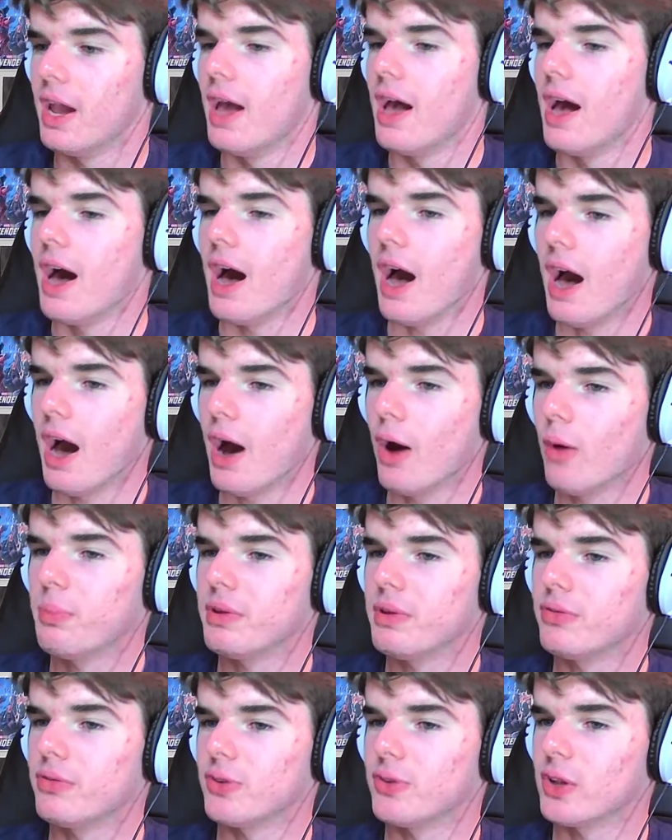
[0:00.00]
I'll be
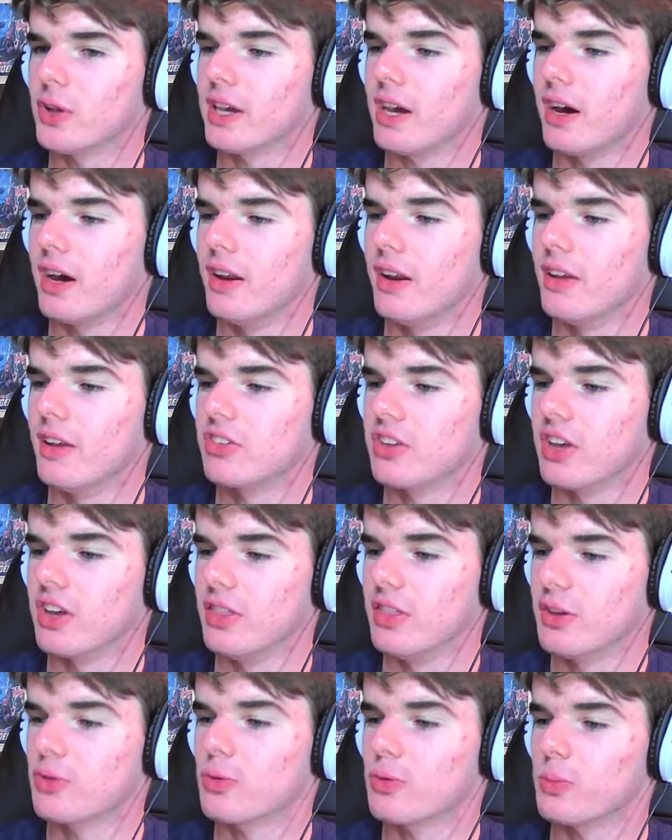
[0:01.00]
fully honest, and
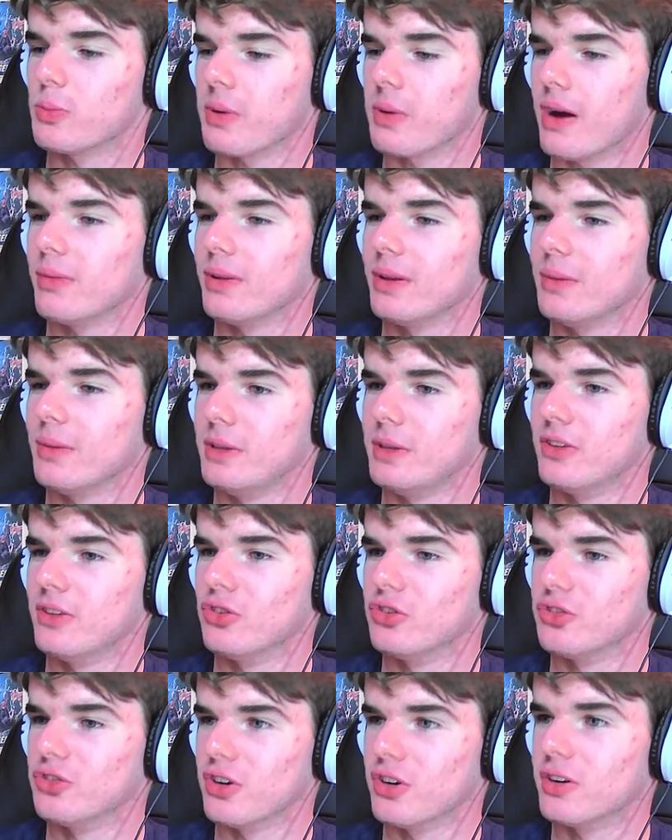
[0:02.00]
this will probably be the
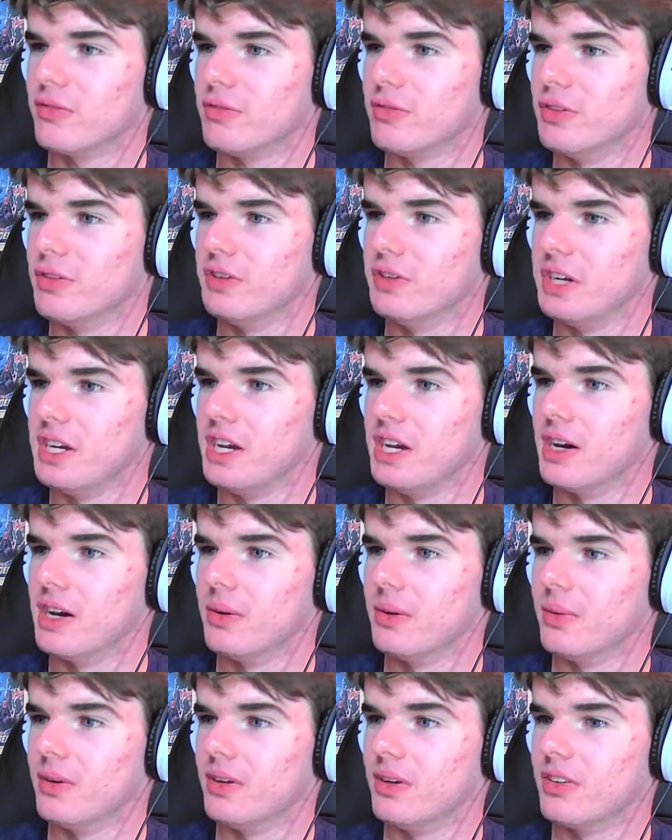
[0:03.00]
start of the video
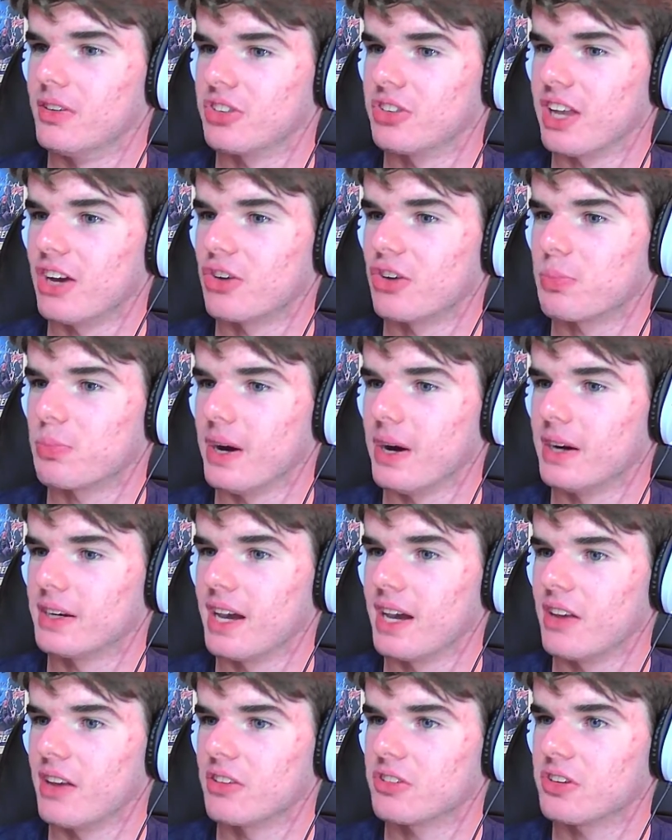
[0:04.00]
slash podcast.